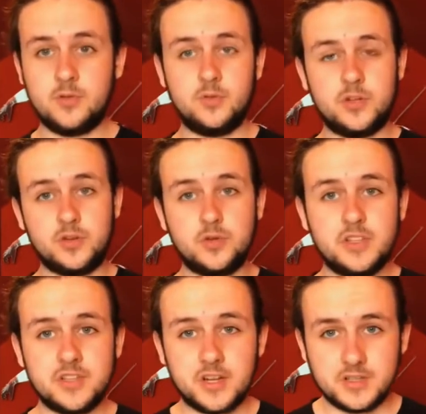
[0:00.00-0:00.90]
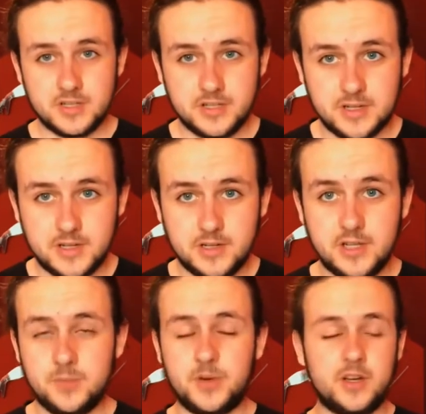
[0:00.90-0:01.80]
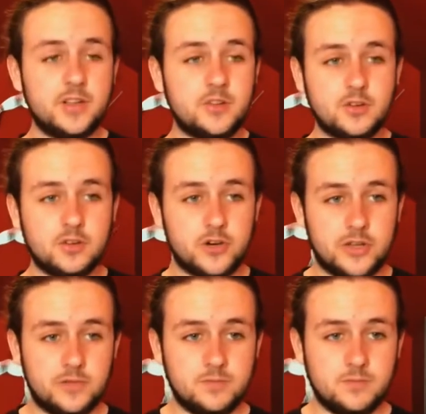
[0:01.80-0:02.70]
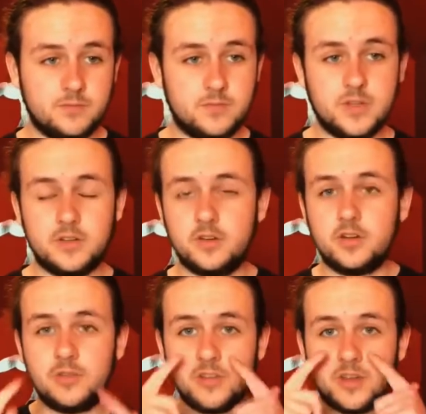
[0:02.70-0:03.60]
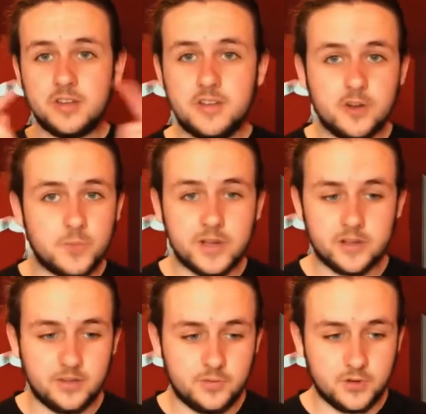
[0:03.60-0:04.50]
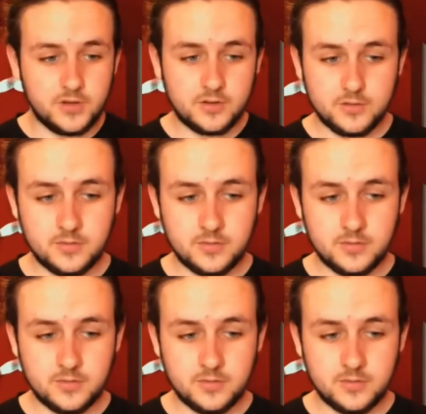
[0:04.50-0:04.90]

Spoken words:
When Tony Stark died in Endgame, I did not cry. I did not even get a tear in my eye, right?